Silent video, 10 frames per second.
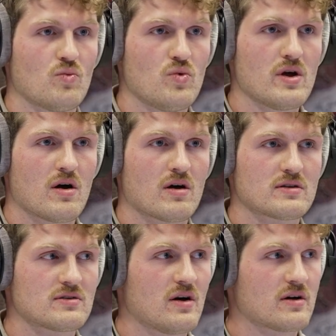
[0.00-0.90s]
we are
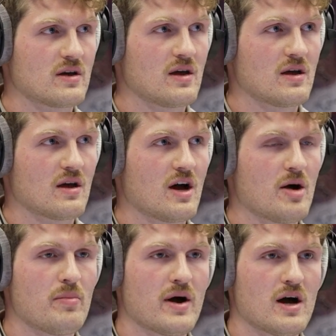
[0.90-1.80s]
talking
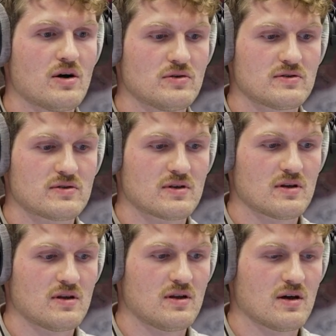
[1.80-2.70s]
about
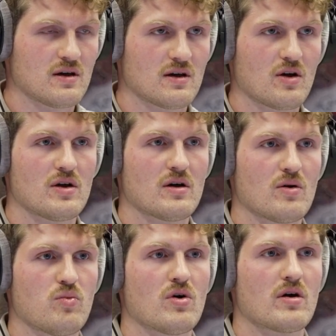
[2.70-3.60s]
the
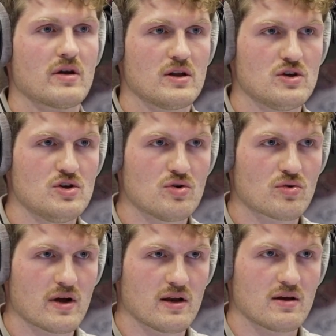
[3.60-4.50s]
war in
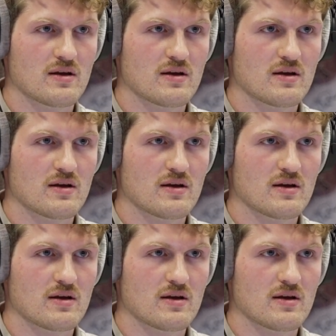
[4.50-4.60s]
Ukraine.